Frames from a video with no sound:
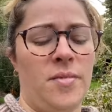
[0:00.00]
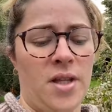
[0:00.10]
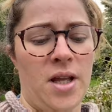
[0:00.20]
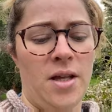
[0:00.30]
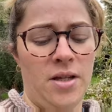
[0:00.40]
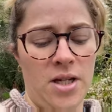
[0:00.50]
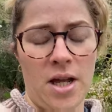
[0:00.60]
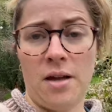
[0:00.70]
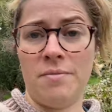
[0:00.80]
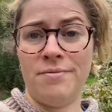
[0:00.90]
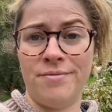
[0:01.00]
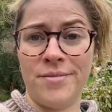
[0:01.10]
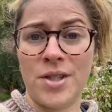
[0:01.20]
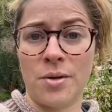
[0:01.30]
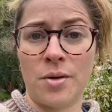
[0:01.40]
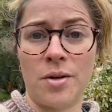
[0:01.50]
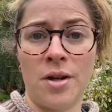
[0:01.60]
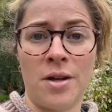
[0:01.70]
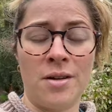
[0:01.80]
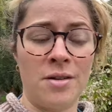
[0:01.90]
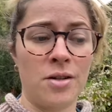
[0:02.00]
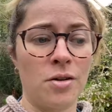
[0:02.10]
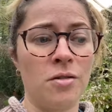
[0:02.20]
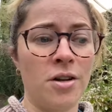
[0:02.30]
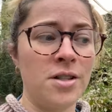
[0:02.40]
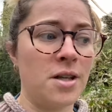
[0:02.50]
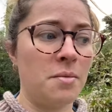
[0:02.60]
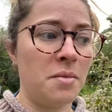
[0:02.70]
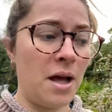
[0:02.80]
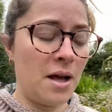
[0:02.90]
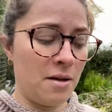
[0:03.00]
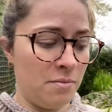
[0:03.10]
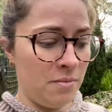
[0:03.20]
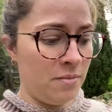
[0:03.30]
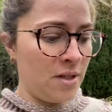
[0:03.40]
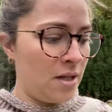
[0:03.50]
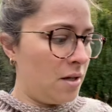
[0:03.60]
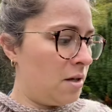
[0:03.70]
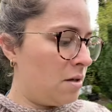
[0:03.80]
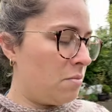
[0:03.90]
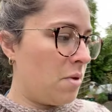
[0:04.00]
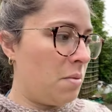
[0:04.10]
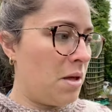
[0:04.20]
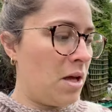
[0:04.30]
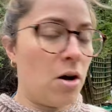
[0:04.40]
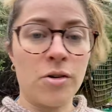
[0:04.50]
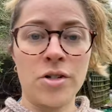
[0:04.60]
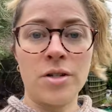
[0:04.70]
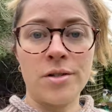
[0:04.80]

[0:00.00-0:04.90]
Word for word: and yeah, so I'm gonna go around some um, maybe auctions